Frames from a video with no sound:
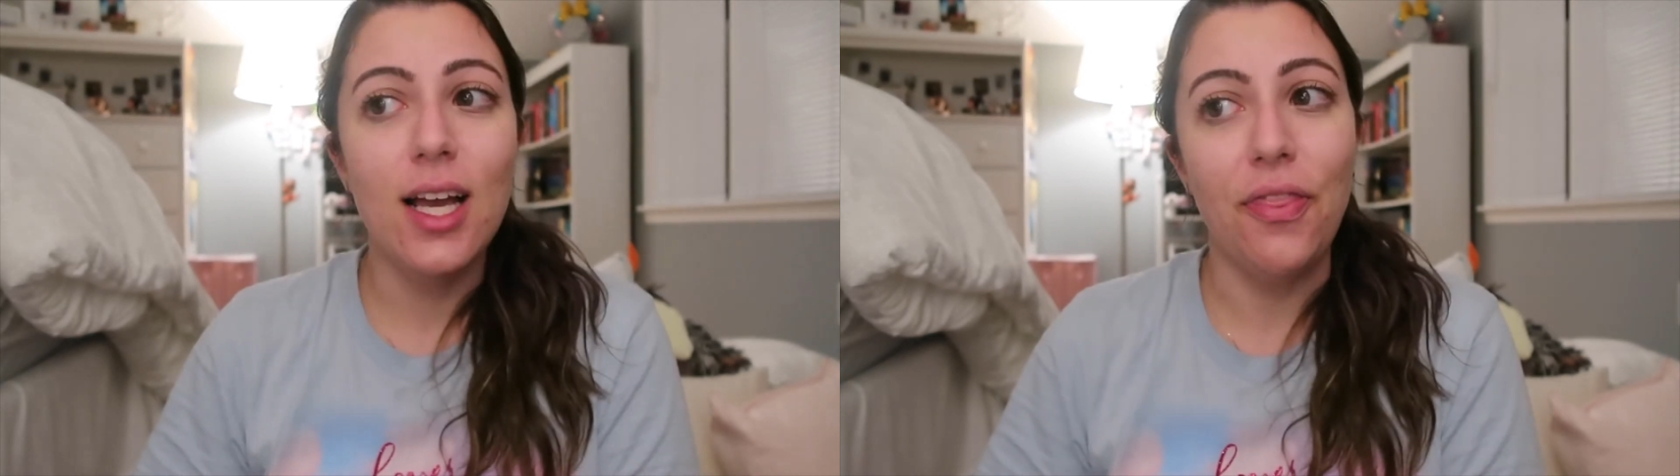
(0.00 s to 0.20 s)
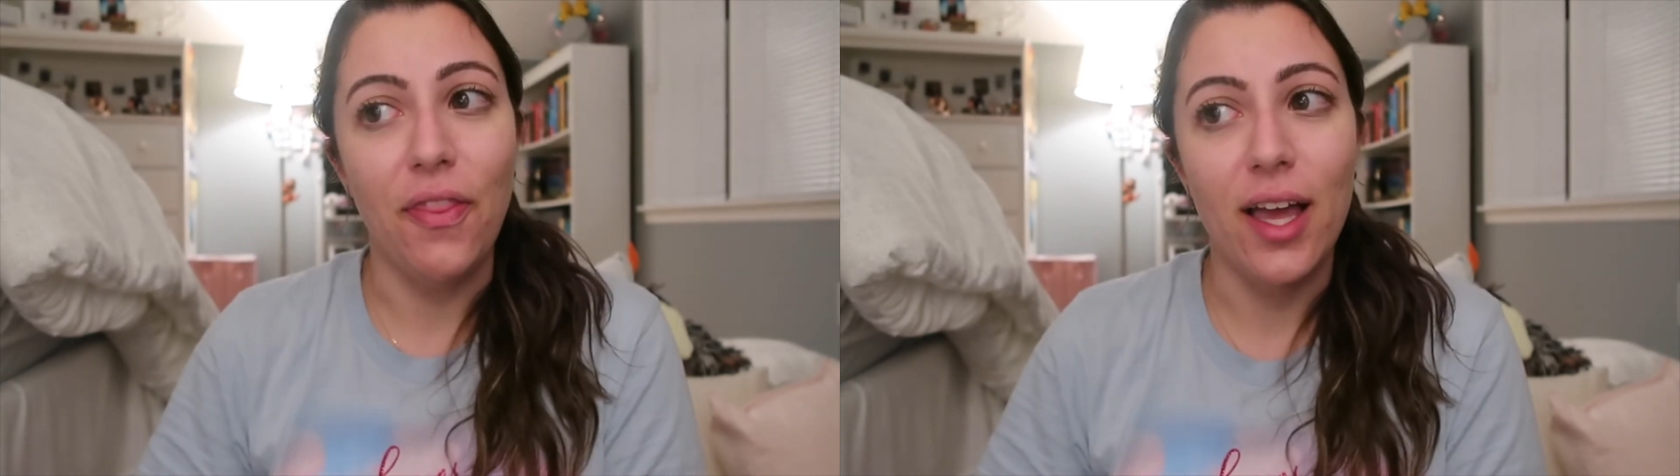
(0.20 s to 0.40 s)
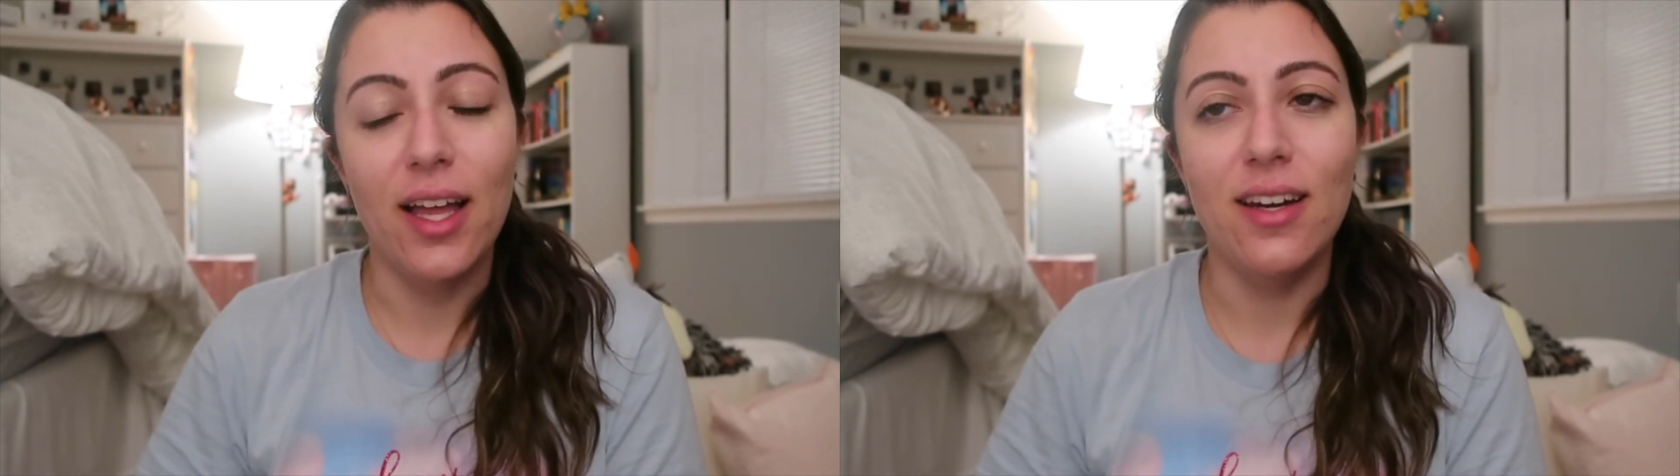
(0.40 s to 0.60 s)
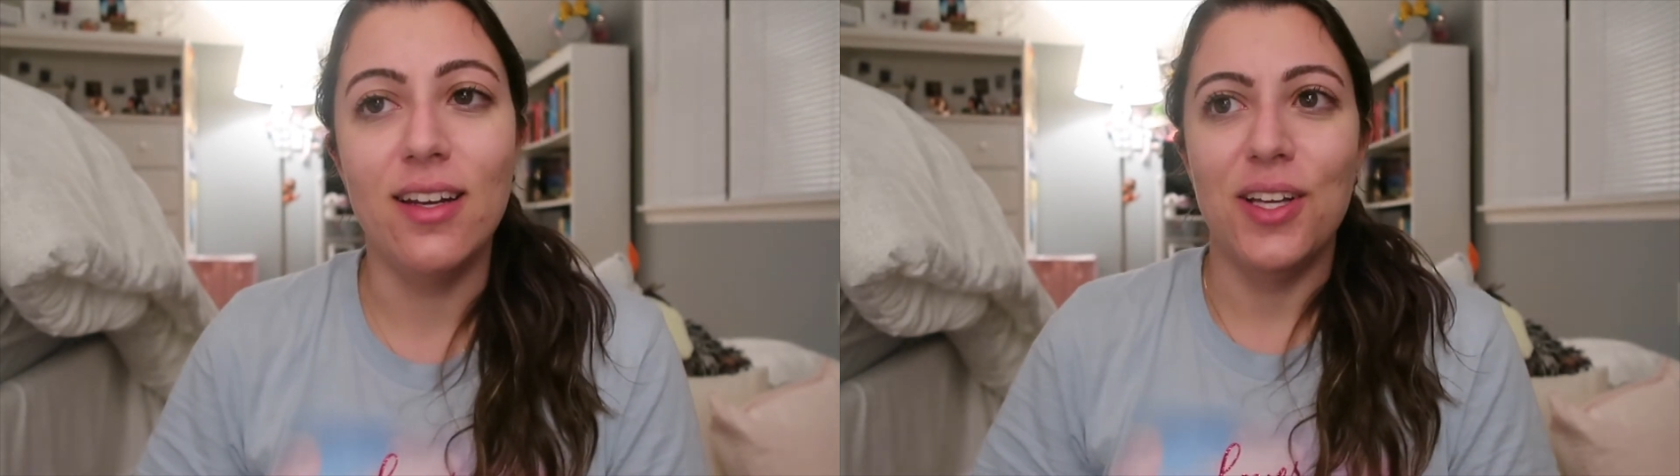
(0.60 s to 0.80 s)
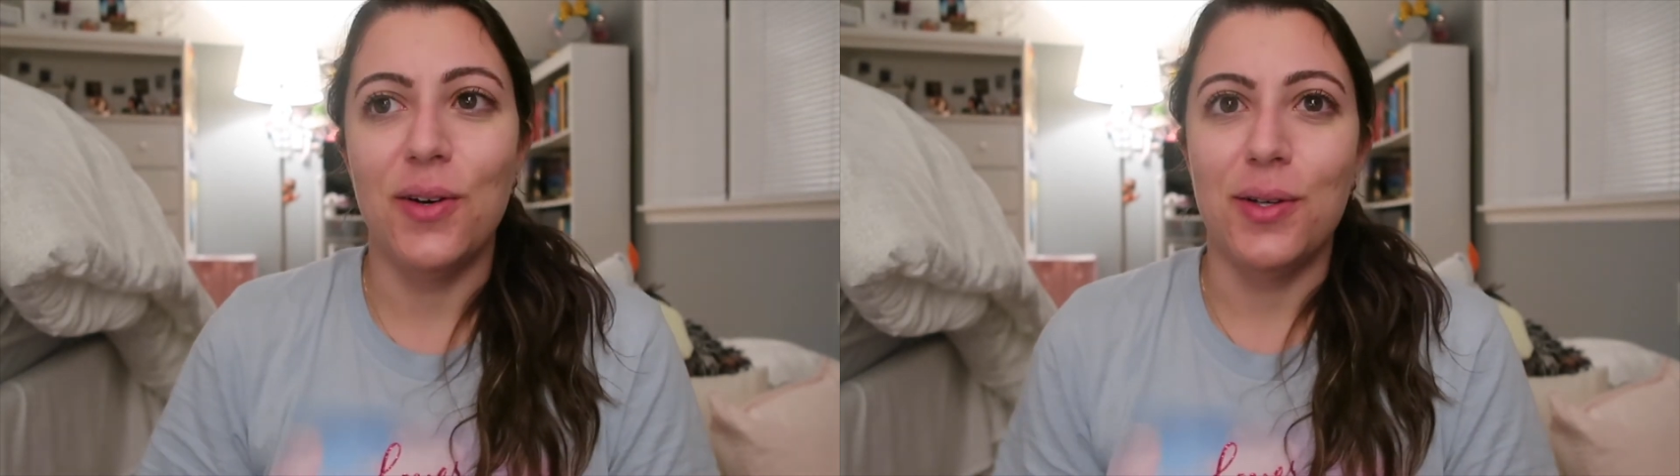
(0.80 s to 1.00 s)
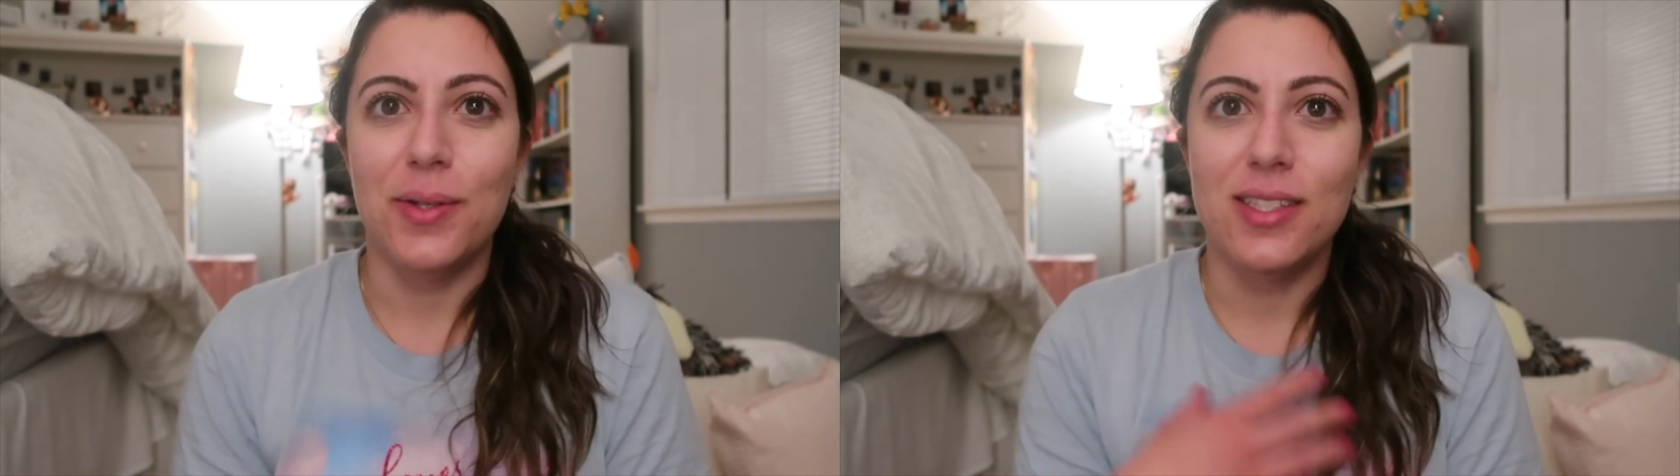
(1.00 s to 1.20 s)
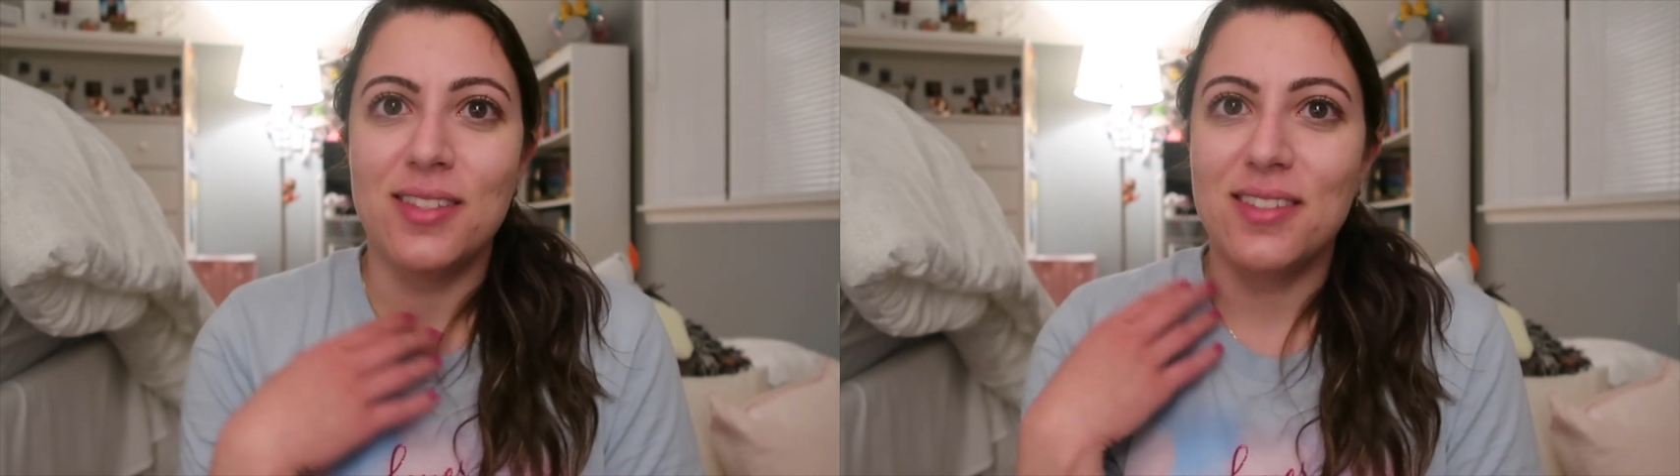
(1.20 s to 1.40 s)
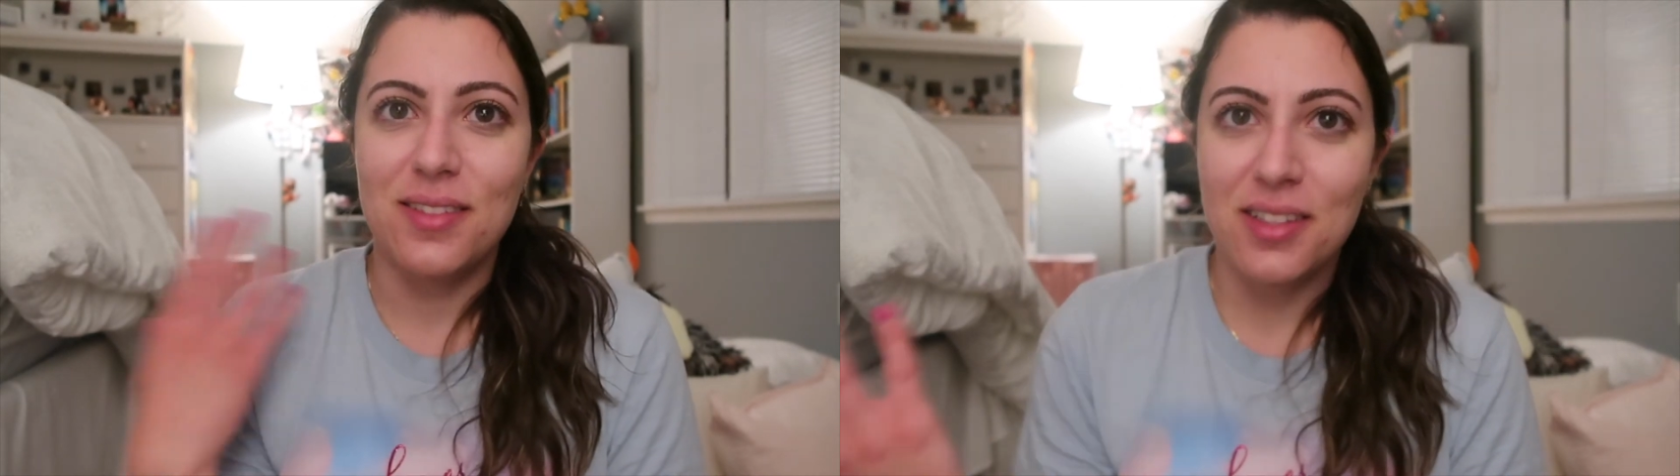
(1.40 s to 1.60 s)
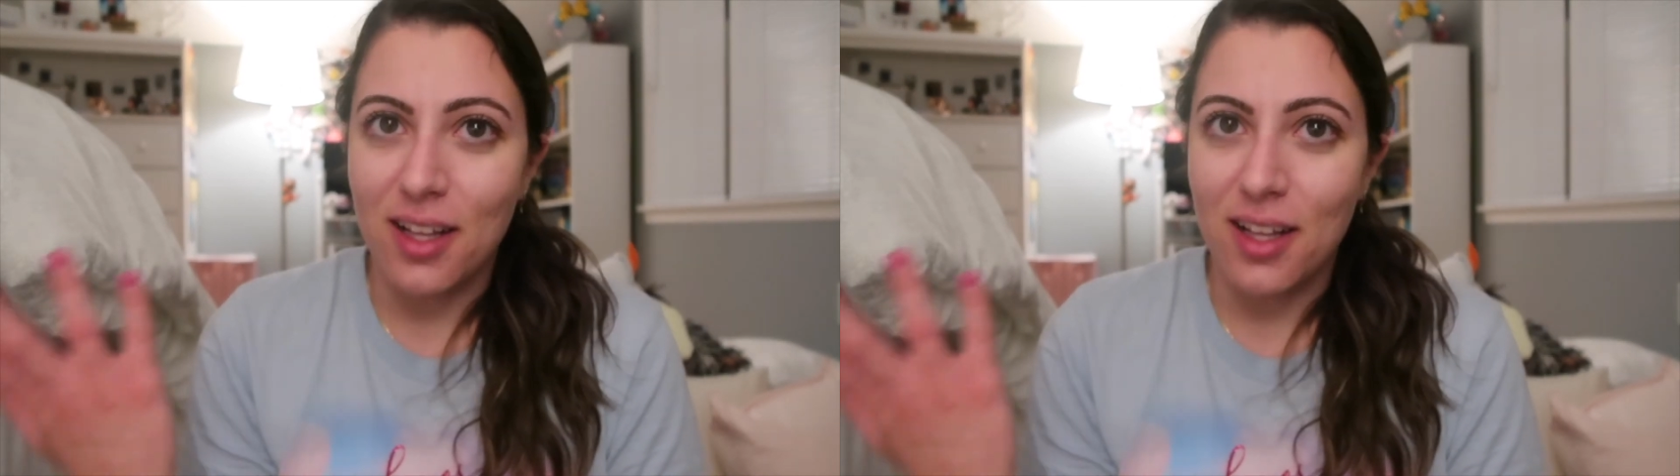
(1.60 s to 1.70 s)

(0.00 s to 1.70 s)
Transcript: And then, you know, it was